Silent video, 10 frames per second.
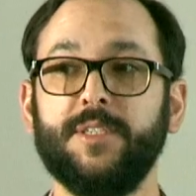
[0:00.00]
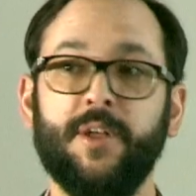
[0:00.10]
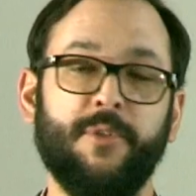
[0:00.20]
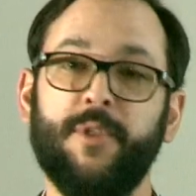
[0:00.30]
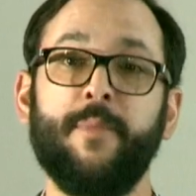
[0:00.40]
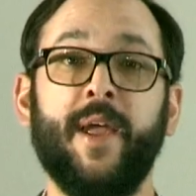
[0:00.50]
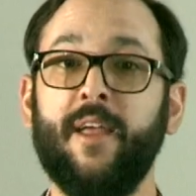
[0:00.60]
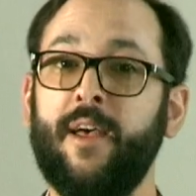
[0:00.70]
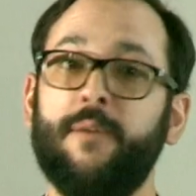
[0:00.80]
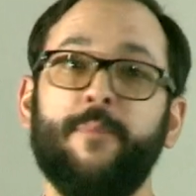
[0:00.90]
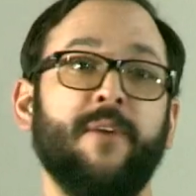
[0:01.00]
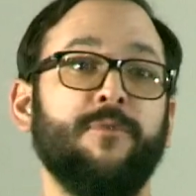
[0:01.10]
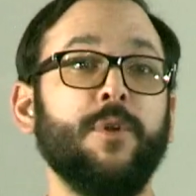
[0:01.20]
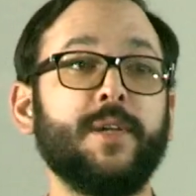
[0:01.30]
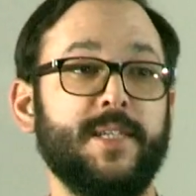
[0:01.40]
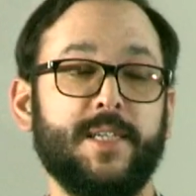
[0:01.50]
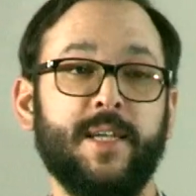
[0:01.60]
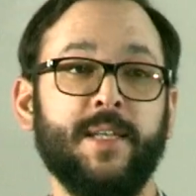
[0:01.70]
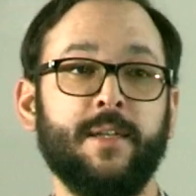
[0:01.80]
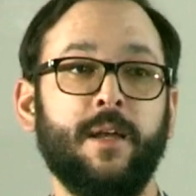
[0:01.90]
Sutherland may have looked at
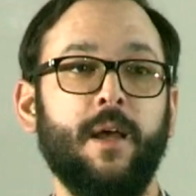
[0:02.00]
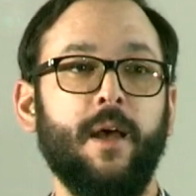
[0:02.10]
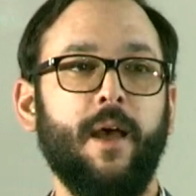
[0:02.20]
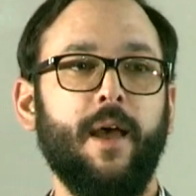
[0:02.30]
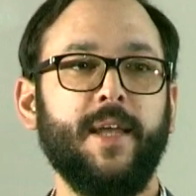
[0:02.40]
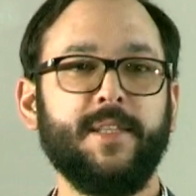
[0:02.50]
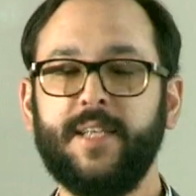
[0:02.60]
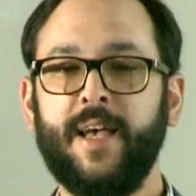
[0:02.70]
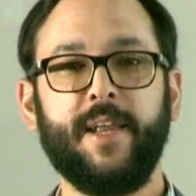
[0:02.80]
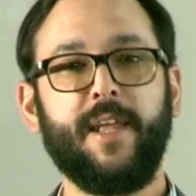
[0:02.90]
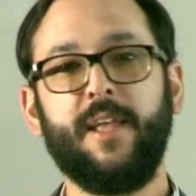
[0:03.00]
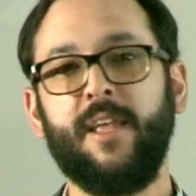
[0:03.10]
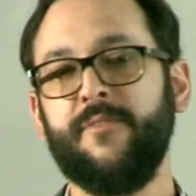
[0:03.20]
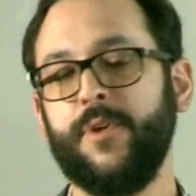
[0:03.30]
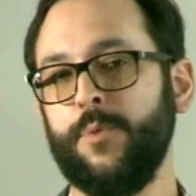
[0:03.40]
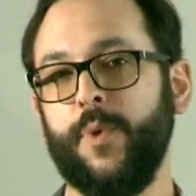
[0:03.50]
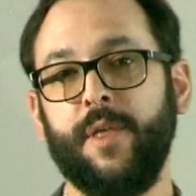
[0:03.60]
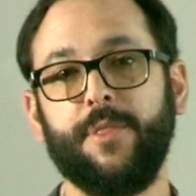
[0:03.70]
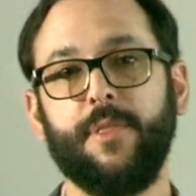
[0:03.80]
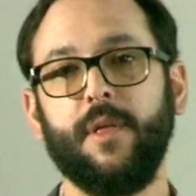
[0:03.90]
Thind and said, even
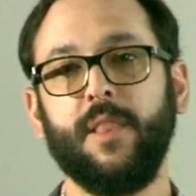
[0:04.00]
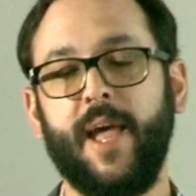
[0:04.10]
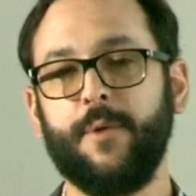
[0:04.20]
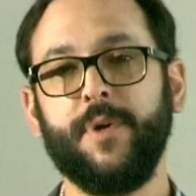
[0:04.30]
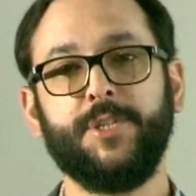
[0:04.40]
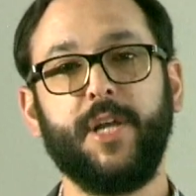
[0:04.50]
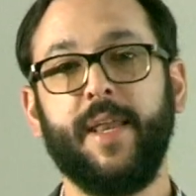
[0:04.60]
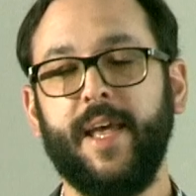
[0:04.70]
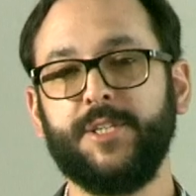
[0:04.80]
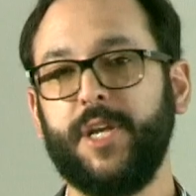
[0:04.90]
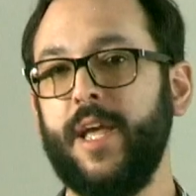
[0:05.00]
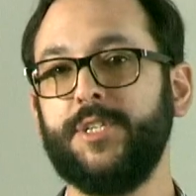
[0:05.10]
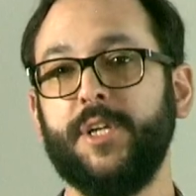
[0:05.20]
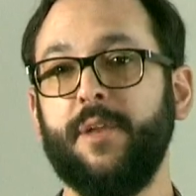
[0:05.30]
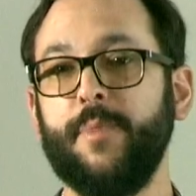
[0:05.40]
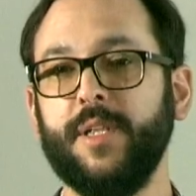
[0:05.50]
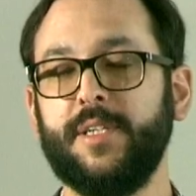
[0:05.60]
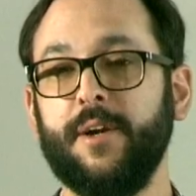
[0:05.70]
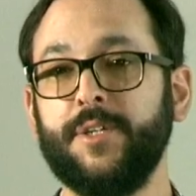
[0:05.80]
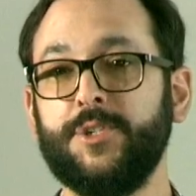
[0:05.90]
with language and education and
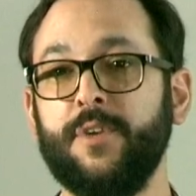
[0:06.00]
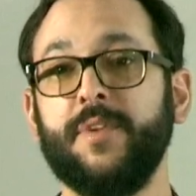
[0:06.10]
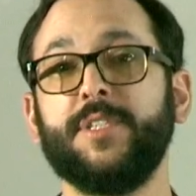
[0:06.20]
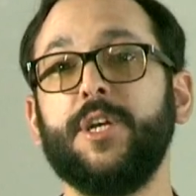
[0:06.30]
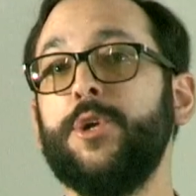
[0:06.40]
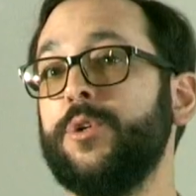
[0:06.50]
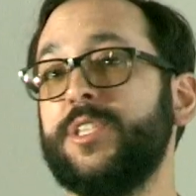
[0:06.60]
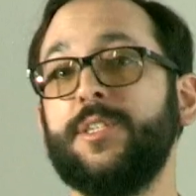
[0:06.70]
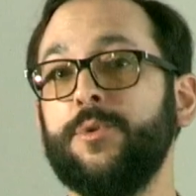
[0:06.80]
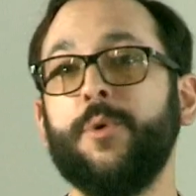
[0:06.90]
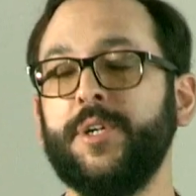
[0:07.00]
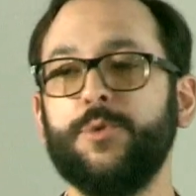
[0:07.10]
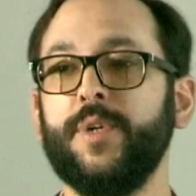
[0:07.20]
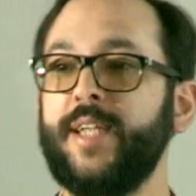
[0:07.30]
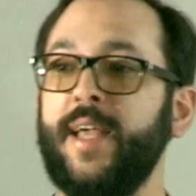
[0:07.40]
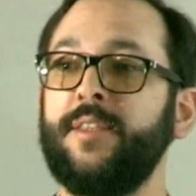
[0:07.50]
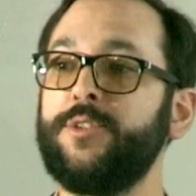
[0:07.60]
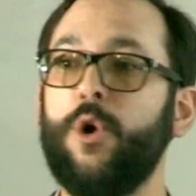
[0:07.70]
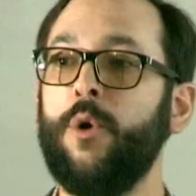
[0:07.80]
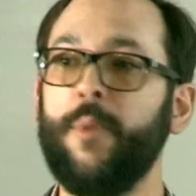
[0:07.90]
military service, you're still going to retain
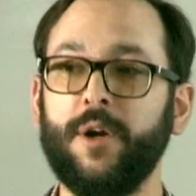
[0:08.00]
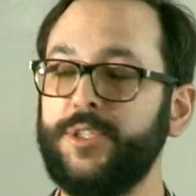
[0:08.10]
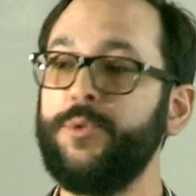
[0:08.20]
these hallmarks.